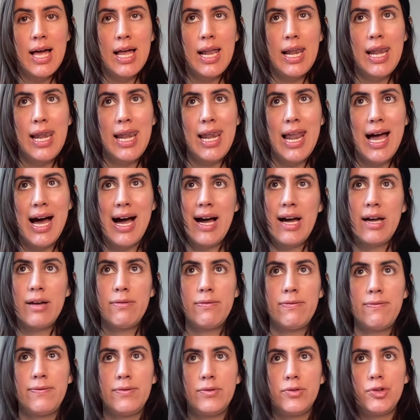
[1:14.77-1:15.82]
life
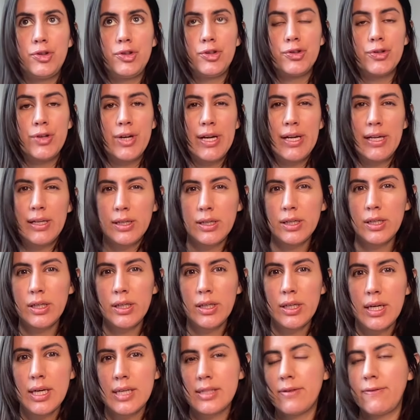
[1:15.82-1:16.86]
trailer,
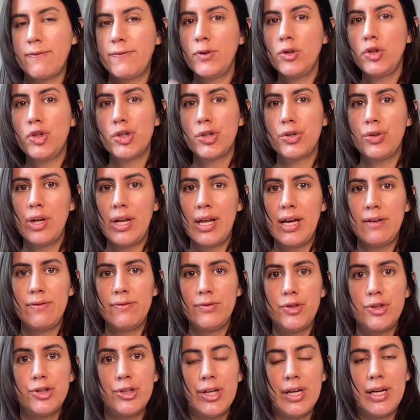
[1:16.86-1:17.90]
as a future life
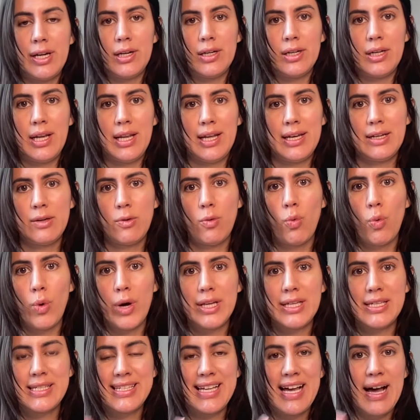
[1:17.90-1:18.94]
trailer, like what
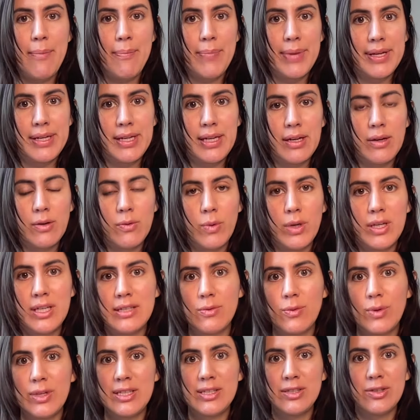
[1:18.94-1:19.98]
is happening,
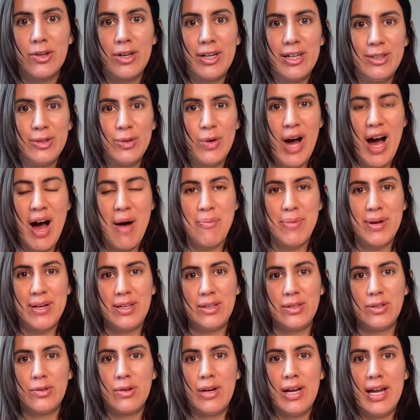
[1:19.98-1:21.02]
what is going to happen in
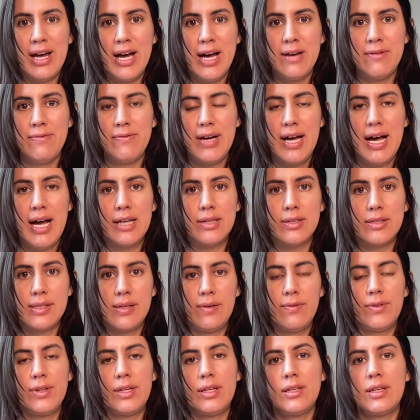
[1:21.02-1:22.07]
your life, and
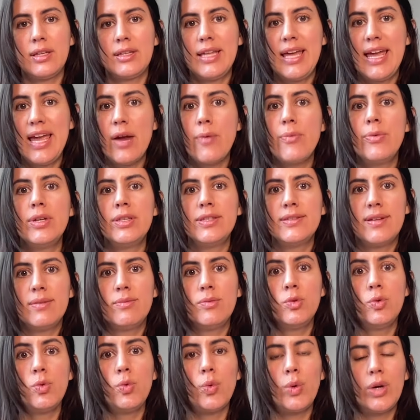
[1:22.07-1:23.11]
something that every time
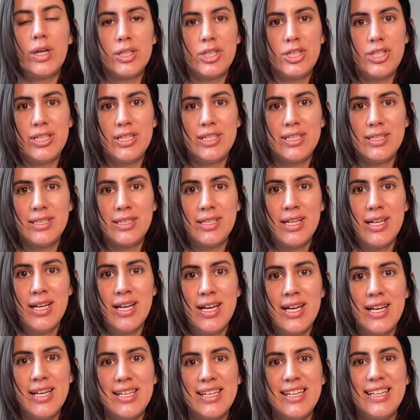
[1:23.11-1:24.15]
you watch it,
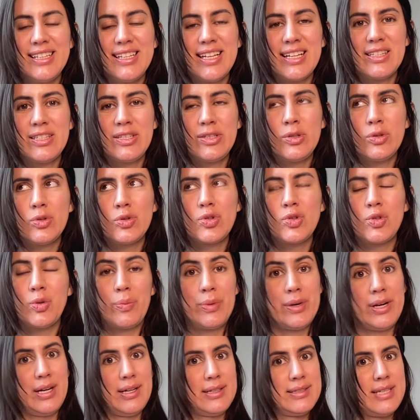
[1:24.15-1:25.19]
it gets you super
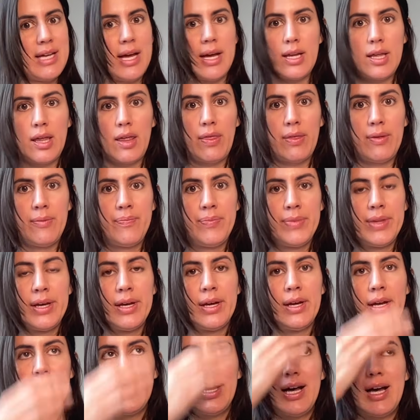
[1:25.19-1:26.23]
excited.
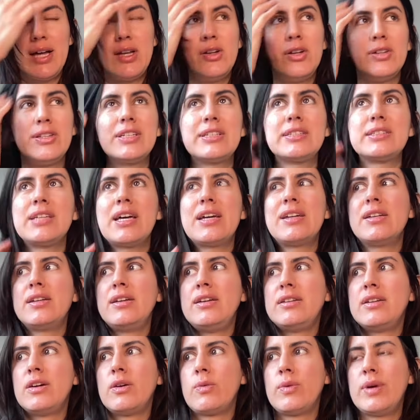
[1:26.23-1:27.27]
And not excited in
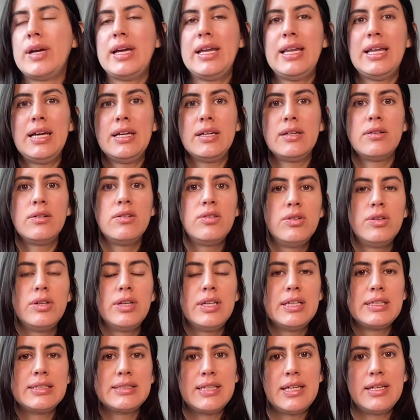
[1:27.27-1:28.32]
a way like, oh,
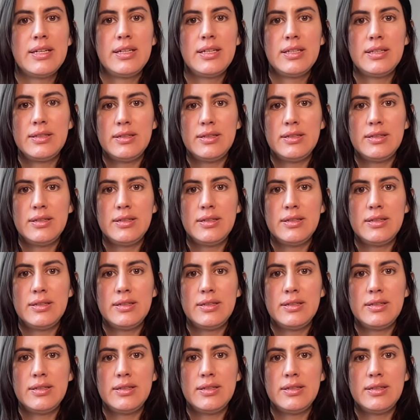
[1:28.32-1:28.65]
excited